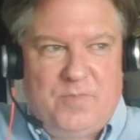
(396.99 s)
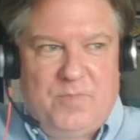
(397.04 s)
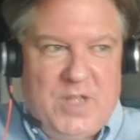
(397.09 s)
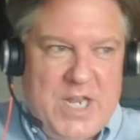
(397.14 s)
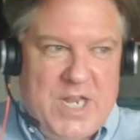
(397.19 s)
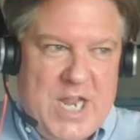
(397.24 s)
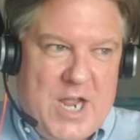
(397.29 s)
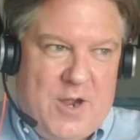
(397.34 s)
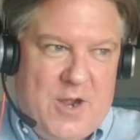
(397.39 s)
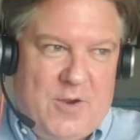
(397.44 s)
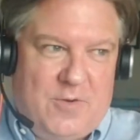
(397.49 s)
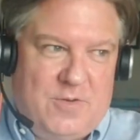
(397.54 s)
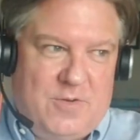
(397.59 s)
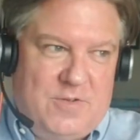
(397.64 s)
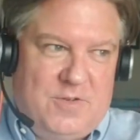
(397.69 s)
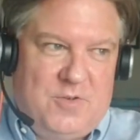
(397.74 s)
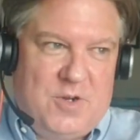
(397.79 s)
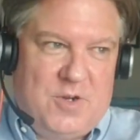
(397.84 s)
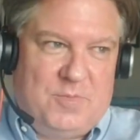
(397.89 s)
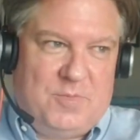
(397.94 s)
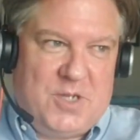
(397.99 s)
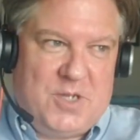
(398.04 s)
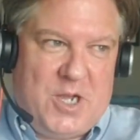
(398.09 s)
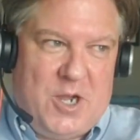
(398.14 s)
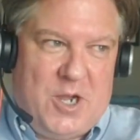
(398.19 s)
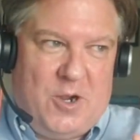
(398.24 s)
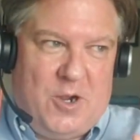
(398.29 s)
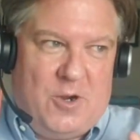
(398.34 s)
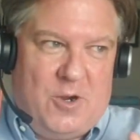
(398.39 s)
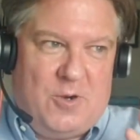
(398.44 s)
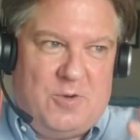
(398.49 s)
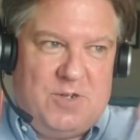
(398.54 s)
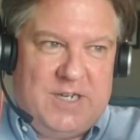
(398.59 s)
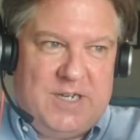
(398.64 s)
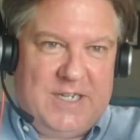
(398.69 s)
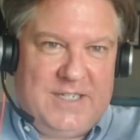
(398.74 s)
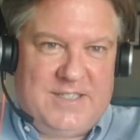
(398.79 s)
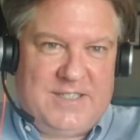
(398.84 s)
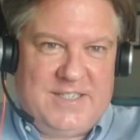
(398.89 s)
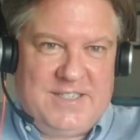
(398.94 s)
you know, crypto,
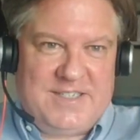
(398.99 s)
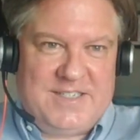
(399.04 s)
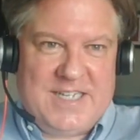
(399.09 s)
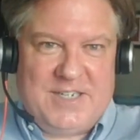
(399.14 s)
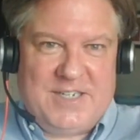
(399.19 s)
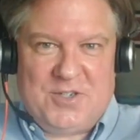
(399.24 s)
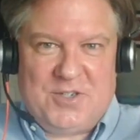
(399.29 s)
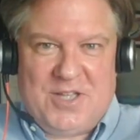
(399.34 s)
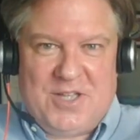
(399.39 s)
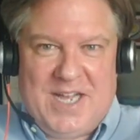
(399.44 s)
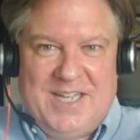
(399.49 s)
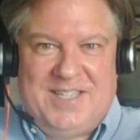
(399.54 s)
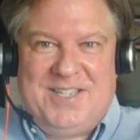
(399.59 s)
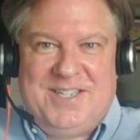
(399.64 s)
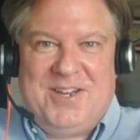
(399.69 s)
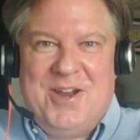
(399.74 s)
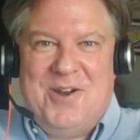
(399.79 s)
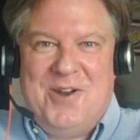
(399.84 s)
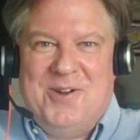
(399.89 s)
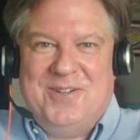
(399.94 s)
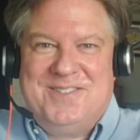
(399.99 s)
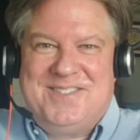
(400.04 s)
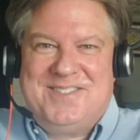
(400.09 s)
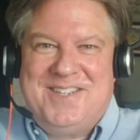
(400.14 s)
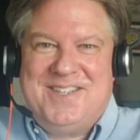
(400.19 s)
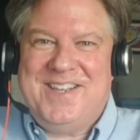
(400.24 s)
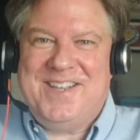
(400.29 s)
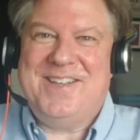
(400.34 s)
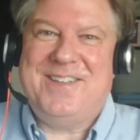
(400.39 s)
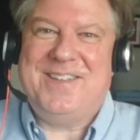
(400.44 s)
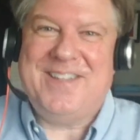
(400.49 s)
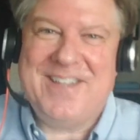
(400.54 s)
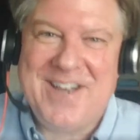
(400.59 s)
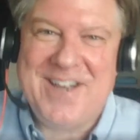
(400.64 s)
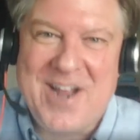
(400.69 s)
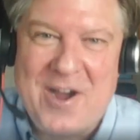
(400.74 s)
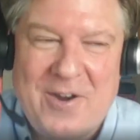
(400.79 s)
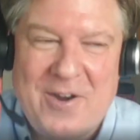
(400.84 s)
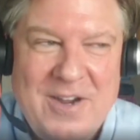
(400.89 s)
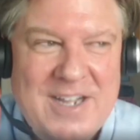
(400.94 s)
decentralized currency, you
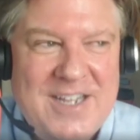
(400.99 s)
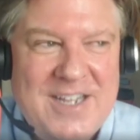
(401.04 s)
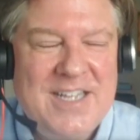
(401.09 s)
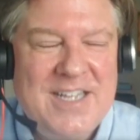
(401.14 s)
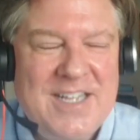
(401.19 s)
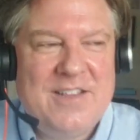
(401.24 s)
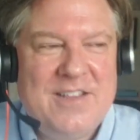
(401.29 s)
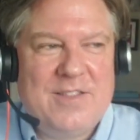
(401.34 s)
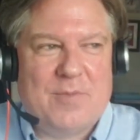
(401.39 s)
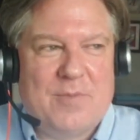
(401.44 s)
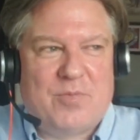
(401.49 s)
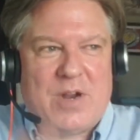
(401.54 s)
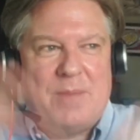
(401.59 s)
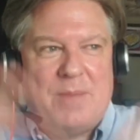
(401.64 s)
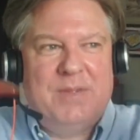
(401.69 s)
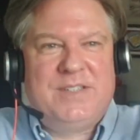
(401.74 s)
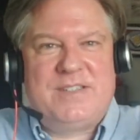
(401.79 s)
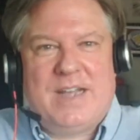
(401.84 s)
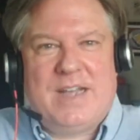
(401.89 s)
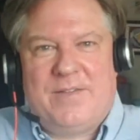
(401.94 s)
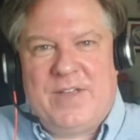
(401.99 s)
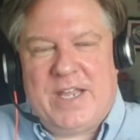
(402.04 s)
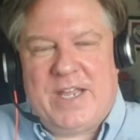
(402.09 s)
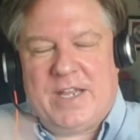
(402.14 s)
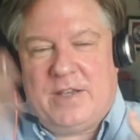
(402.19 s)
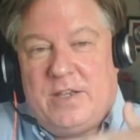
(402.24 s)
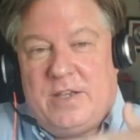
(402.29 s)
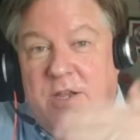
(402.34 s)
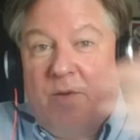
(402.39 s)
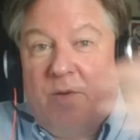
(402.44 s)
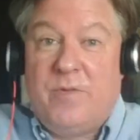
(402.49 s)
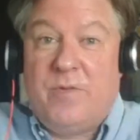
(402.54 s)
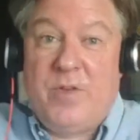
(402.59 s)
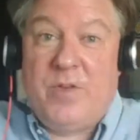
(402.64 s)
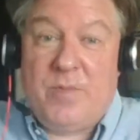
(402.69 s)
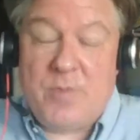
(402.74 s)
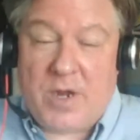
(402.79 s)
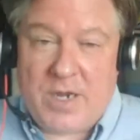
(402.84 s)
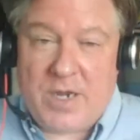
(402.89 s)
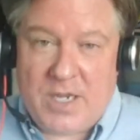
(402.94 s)
know, the premise of it, you know,
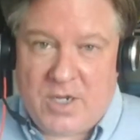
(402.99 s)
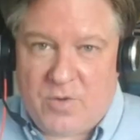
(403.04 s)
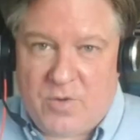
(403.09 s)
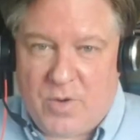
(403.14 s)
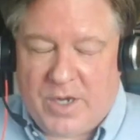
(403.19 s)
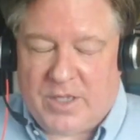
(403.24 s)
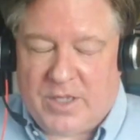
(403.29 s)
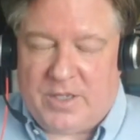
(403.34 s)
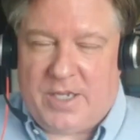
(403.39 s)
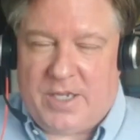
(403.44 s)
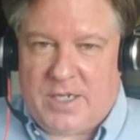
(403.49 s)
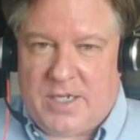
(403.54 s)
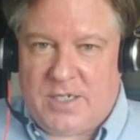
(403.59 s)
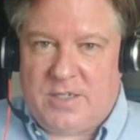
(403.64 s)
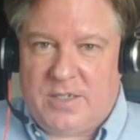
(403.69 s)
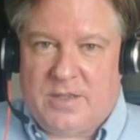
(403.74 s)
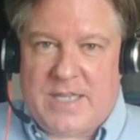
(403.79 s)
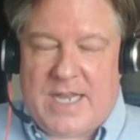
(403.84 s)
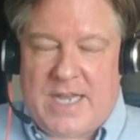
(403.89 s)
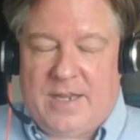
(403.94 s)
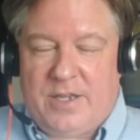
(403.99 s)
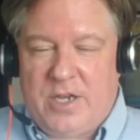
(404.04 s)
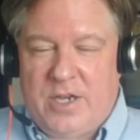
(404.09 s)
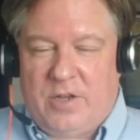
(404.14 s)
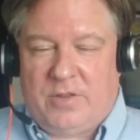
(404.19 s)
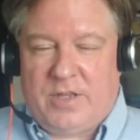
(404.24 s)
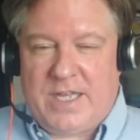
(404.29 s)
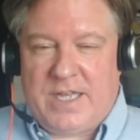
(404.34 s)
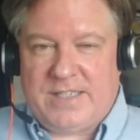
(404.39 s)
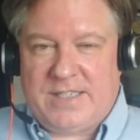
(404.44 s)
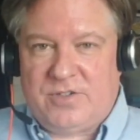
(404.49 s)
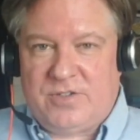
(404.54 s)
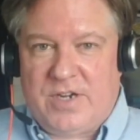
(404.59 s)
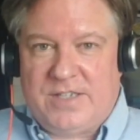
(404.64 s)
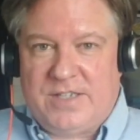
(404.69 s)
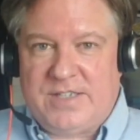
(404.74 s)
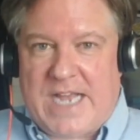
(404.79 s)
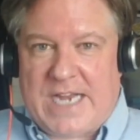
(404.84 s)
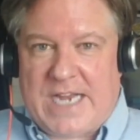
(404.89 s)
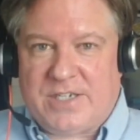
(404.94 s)
moving money quickly, you know, less
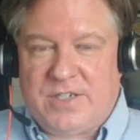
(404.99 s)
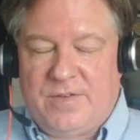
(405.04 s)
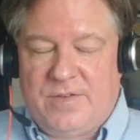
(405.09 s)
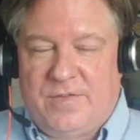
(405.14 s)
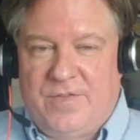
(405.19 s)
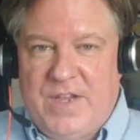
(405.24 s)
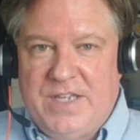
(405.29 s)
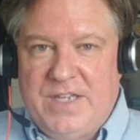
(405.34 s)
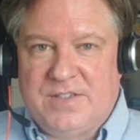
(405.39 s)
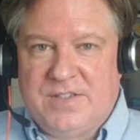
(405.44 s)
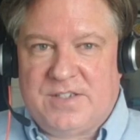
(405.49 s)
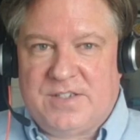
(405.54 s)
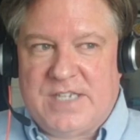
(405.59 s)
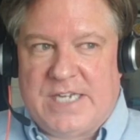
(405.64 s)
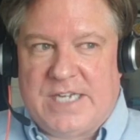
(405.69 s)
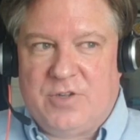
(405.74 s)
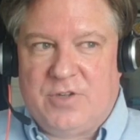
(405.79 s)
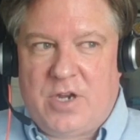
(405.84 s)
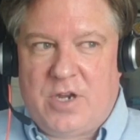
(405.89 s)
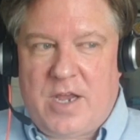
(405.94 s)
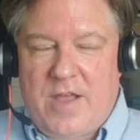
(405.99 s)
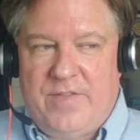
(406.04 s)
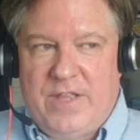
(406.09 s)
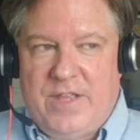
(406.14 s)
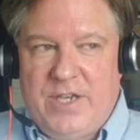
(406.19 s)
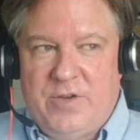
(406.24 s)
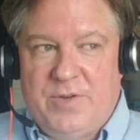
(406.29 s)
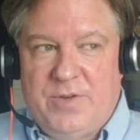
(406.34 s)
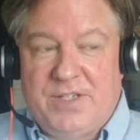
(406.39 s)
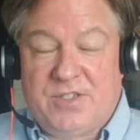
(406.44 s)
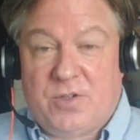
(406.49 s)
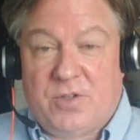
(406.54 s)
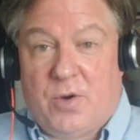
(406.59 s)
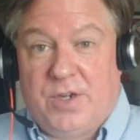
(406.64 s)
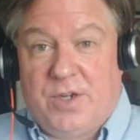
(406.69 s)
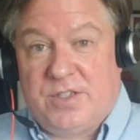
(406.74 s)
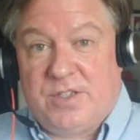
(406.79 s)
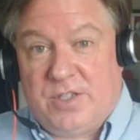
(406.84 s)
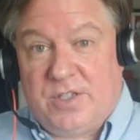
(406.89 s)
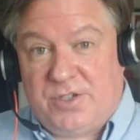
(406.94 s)
transaction fees, et cetera. And then you read
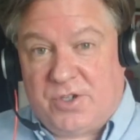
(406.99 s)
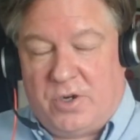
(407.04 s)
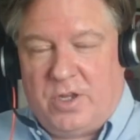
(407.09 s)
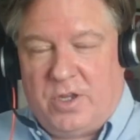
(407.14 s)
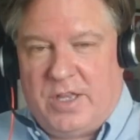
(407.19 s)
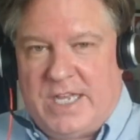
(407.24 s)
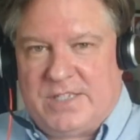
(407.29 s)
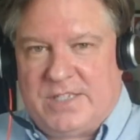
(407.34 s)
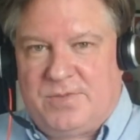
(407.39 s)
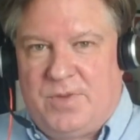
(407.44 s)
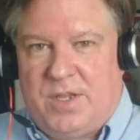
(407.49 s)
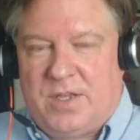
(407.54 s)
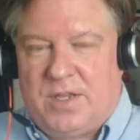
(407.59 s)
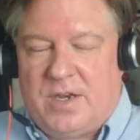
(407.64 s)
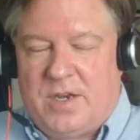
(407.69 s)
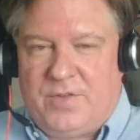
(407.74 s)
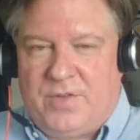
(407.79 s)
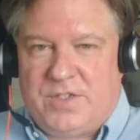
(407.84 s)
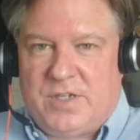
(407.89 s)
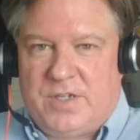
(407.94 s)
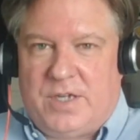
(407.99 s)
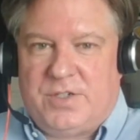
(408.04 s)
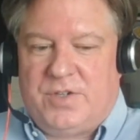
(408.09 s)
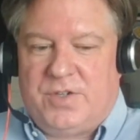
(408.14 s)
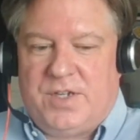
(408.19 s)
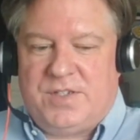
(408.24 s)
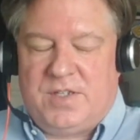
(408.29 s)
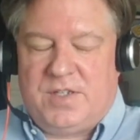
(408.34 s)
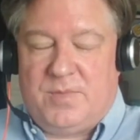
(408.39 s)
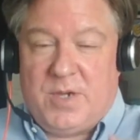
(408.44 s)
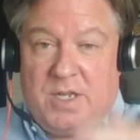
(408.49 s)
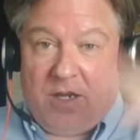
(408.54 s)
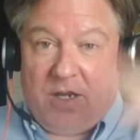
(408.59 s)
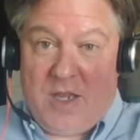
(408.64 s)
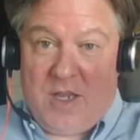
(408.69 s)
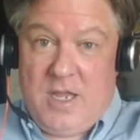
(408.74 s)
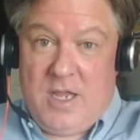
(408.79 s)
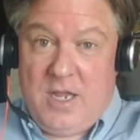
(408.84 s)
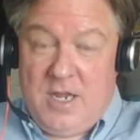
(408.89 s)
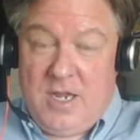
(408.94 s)
stories in the journal last week, I don't know if you saw, Tracy, but
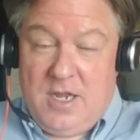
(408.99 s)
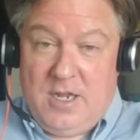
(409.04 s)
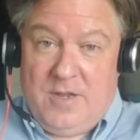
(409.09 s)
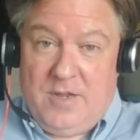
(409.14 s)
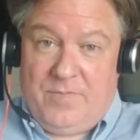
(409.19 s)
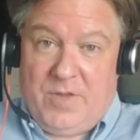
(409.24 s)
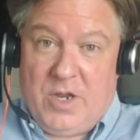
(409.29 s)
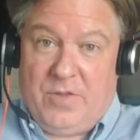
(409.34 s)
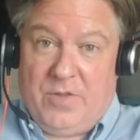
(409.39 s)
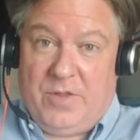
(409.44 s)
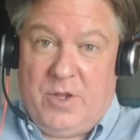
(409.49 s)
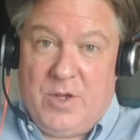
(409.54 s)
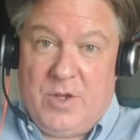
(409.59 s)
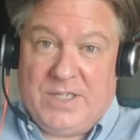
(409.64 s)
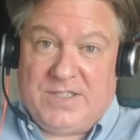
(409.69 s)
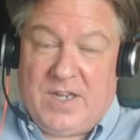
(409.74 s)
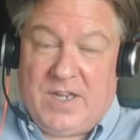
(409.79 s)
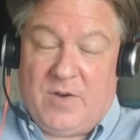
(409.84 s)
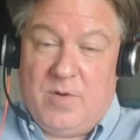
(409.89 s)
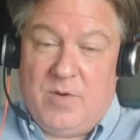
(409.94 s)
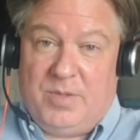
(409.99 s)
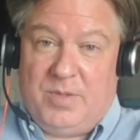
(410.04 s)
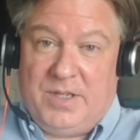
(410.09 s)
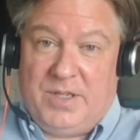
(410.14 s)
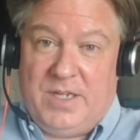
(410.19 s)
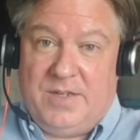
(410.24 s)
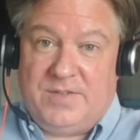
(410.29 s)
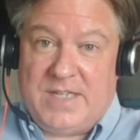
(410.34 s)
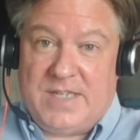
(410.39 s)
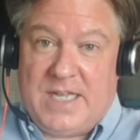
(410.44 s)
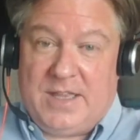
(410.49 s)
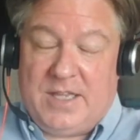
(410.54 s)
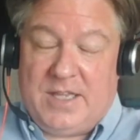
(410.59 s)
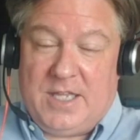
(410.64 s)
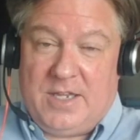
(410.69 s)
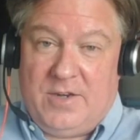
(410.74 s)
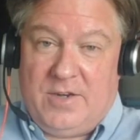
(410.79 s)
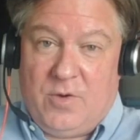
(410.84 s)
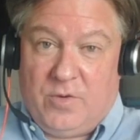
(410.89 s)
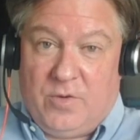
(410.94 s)
you know, the U.S. government believes that
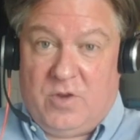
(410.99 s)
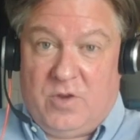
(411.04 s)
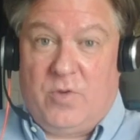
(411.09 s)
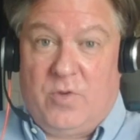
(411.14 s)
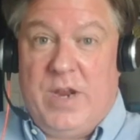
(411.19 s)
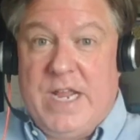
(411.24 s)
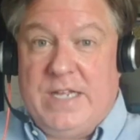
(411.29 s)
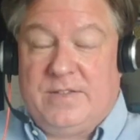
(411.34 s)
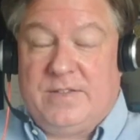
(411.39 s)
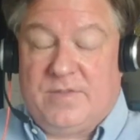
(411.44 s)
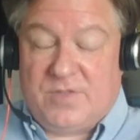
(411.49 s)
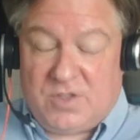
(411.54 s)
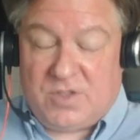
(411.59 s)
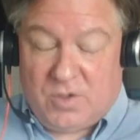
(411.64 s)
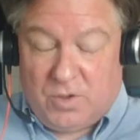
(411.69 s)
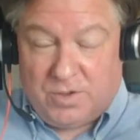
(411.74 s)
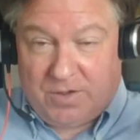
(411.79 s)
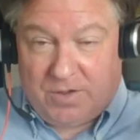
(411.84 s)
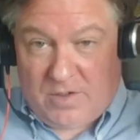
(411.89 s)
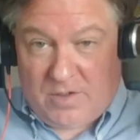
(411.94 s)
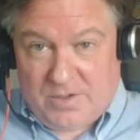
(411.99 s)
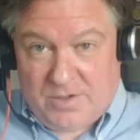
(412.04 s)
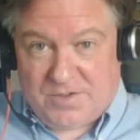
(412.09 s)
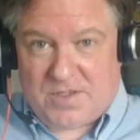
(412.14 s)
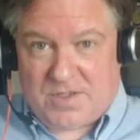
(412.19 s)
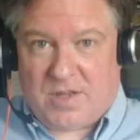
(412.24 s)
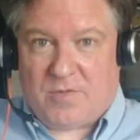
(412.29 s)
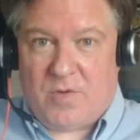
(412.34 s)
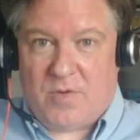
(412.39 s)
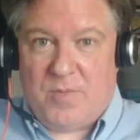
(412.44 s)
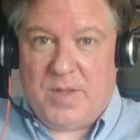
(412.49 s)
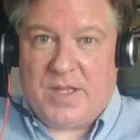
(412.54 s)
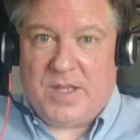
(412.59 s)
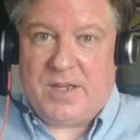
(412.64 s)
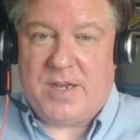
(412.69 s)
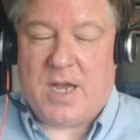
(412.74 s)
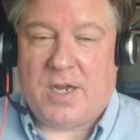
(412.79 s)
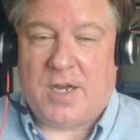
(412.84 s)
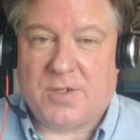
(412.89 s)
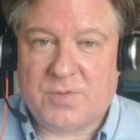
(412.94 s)
the North Koreans have stole close to $3
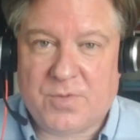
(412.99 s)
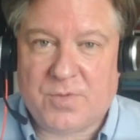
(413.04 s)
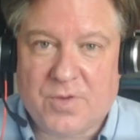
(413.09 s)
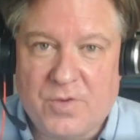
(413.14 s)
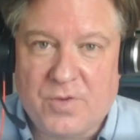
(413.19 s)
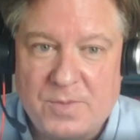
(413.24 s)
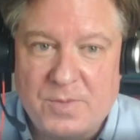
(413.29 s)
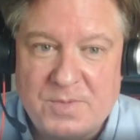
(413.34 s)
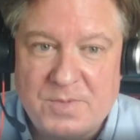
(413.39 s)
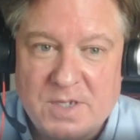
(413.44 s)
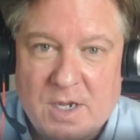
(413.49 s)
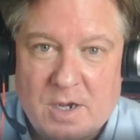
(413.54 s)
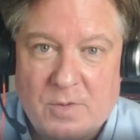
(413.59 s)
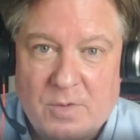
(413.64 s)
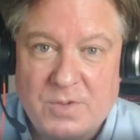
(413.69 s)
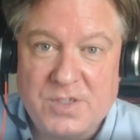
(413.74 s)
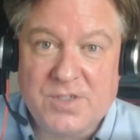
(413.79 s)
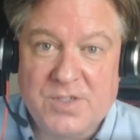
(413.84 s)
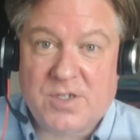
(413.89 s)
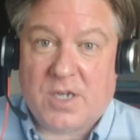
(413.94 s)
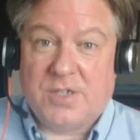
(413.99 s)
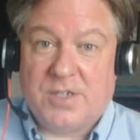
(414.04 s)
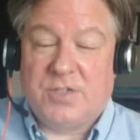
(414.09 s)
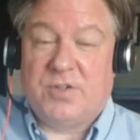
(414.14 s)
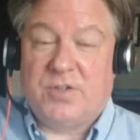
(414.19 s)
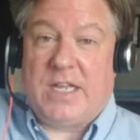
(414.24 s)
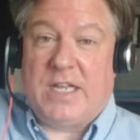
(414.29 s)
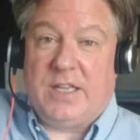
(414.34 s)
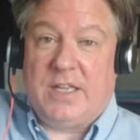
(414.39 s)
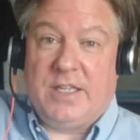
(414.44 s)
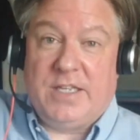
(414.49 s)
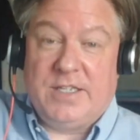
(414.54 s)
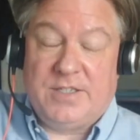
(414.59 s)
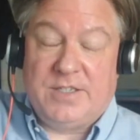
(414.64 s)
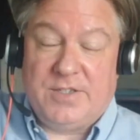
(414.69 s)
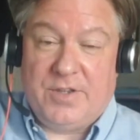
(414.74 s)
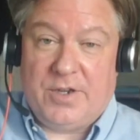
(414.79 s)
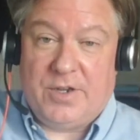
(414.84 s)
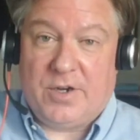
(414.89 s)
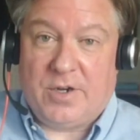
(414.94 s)
billion worth of crypto, which has gone directly
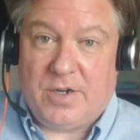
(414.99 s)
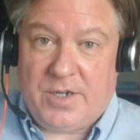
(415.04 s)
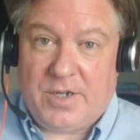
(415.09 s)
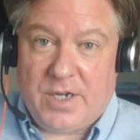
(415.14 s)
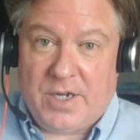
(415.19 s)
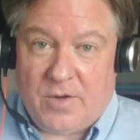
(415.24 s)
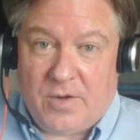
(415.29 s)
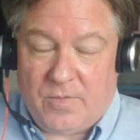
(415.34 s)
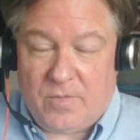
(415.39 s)
into their, you know,